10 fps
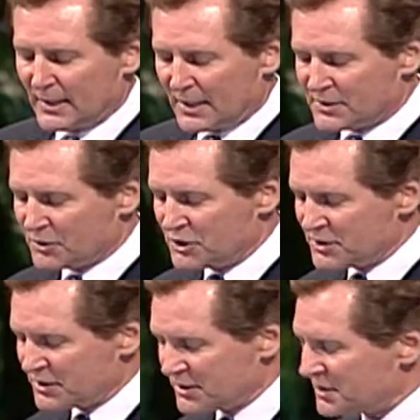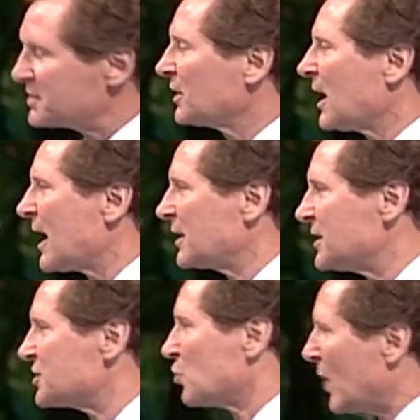And so Jesus is still on
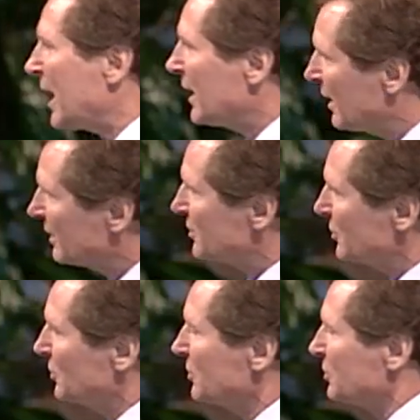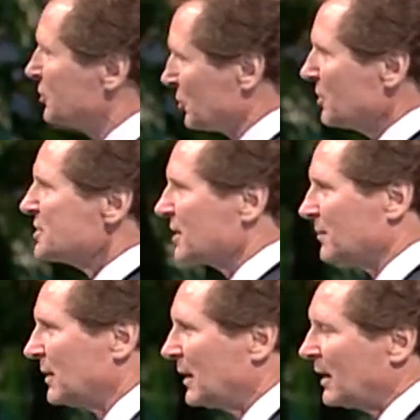his way to Jerusalem,